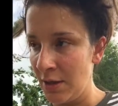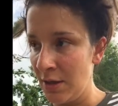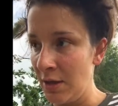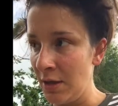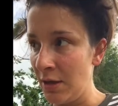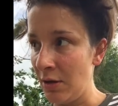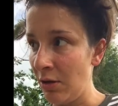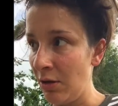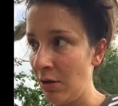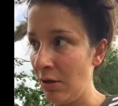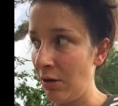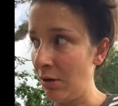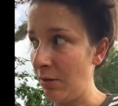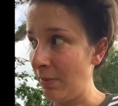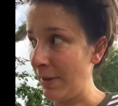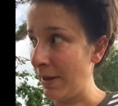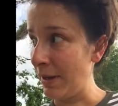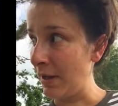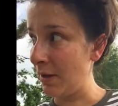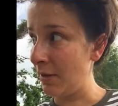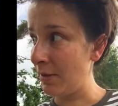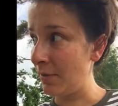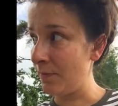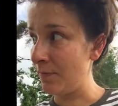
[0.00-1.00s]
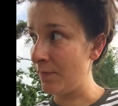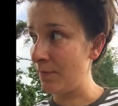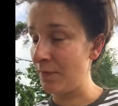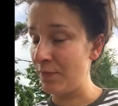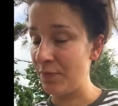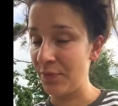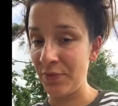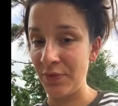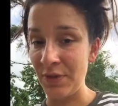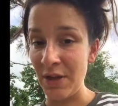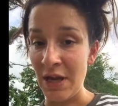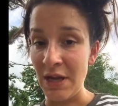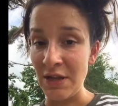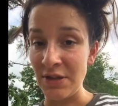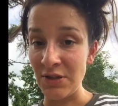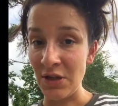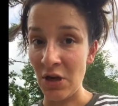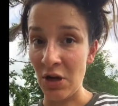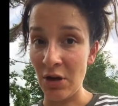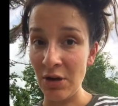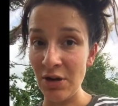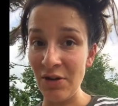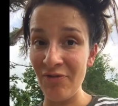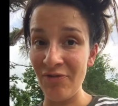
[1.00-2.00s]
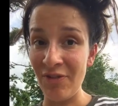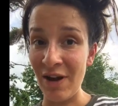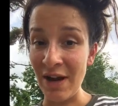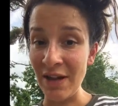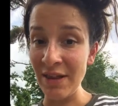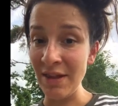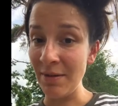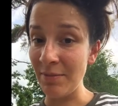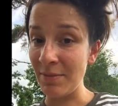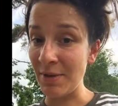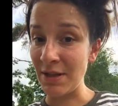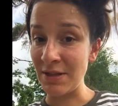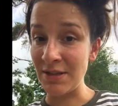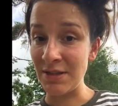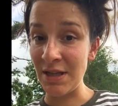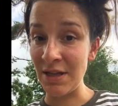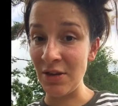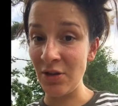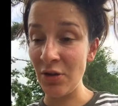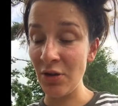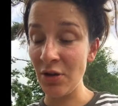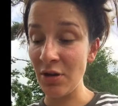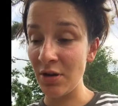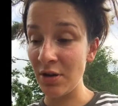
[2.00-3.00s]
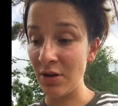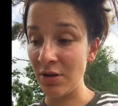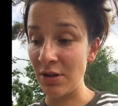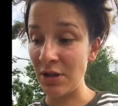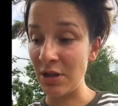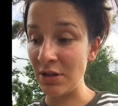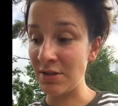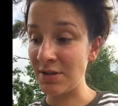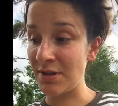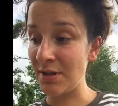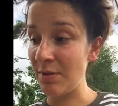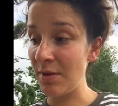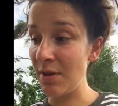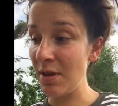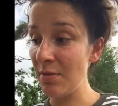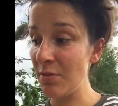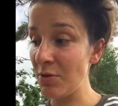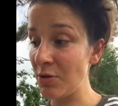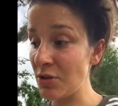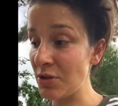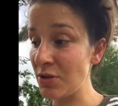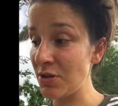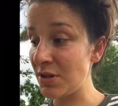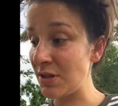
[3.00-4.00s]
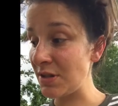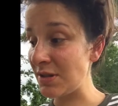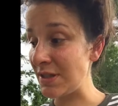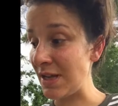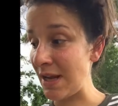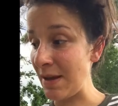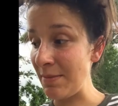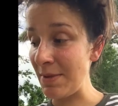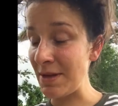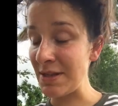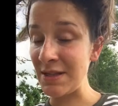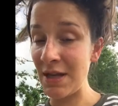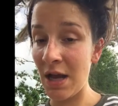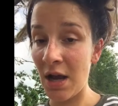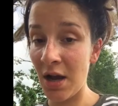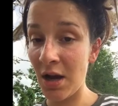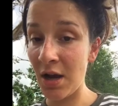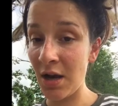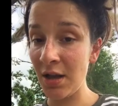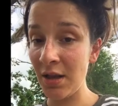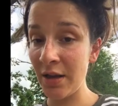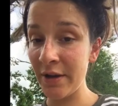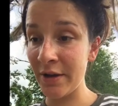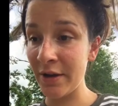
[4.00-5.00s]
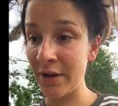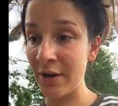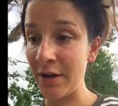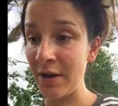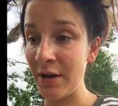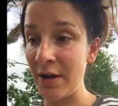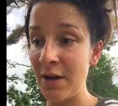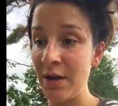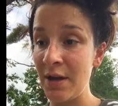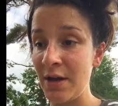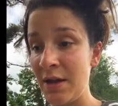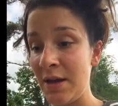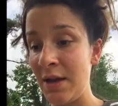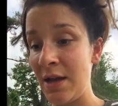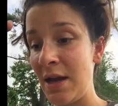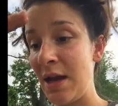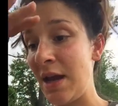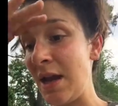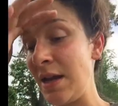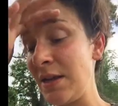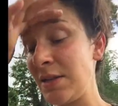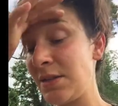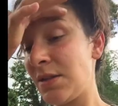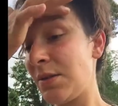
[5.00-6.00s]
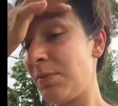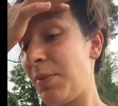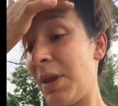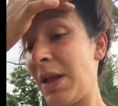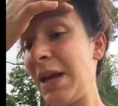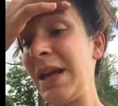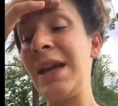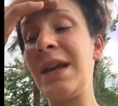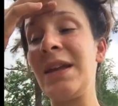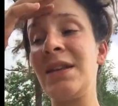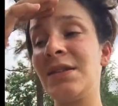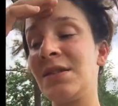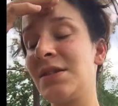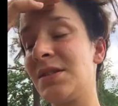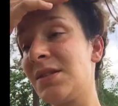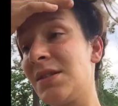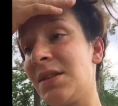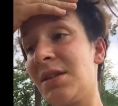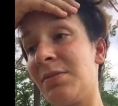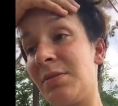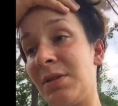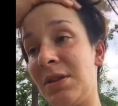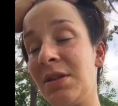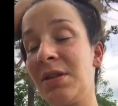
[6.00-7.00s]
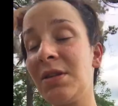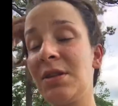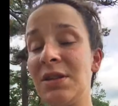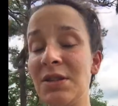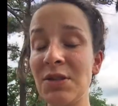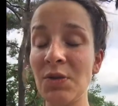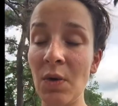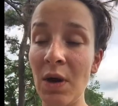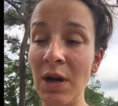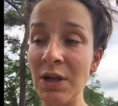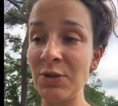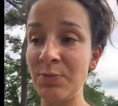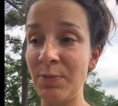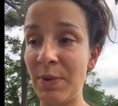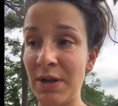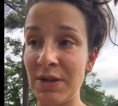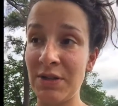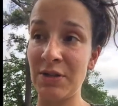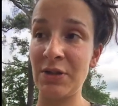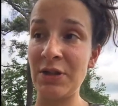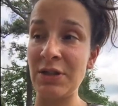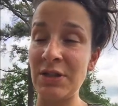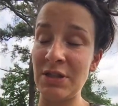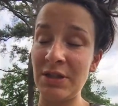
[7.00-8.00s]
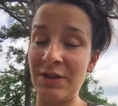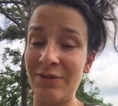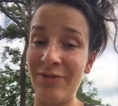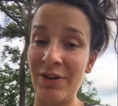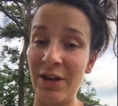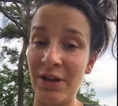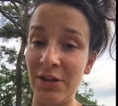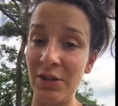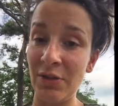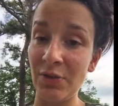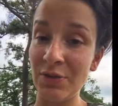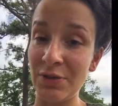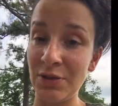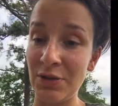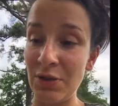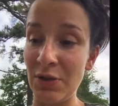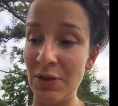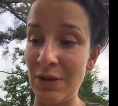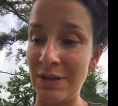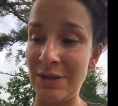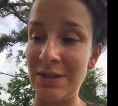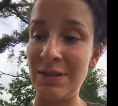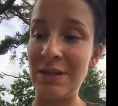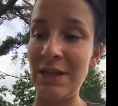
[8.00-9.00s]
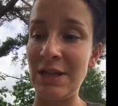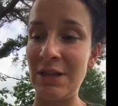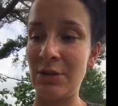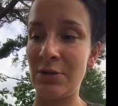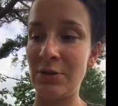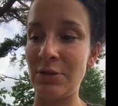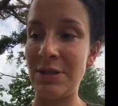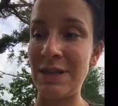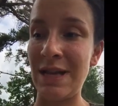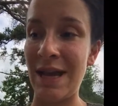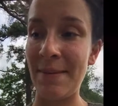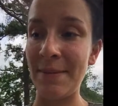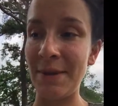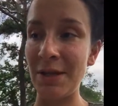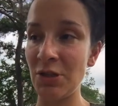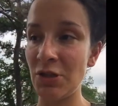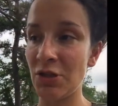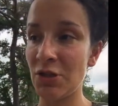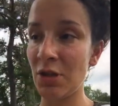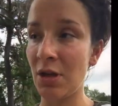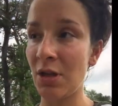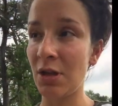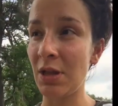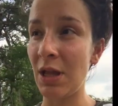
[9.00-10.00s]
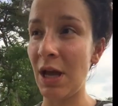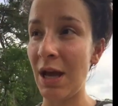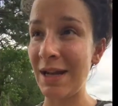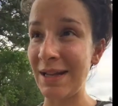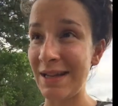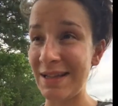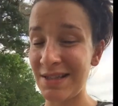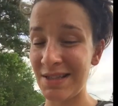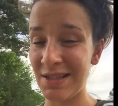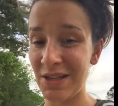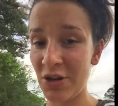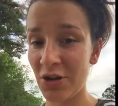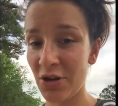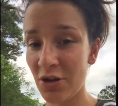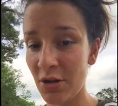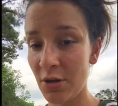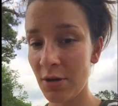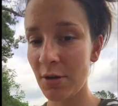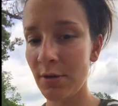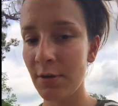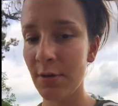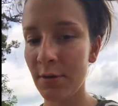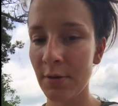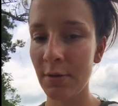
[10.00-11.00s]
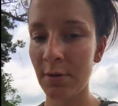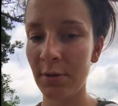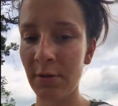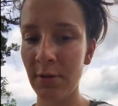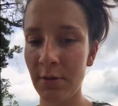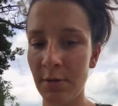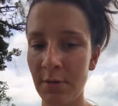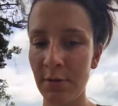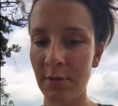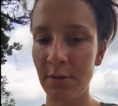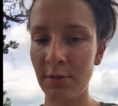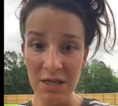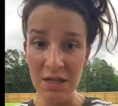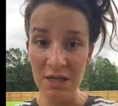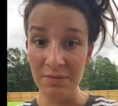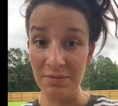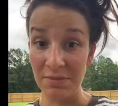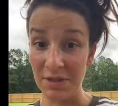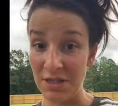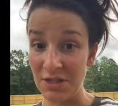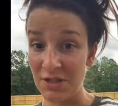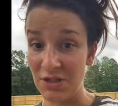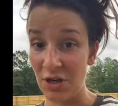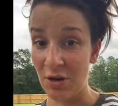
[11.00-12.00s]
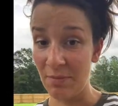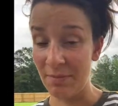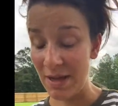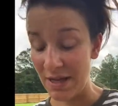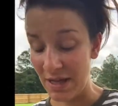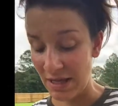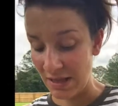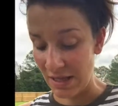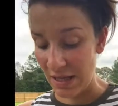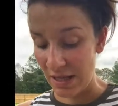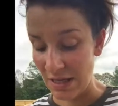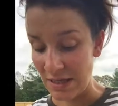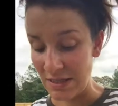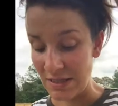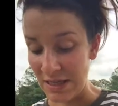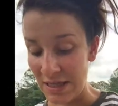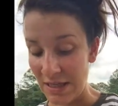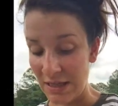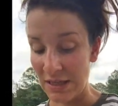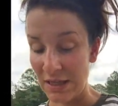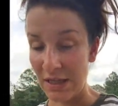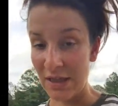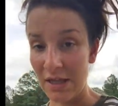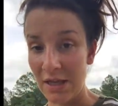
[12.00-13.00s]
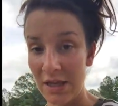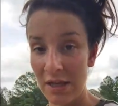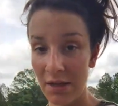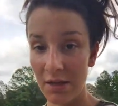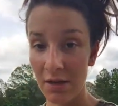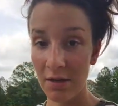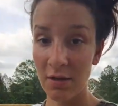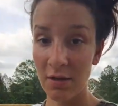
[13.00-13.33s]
oh man, it's hard to find them because some of them are just the same exact color as the plants. The squash bugs are easy to find though because you can see their damage a lot easier. I'm going to start making that a daily thing.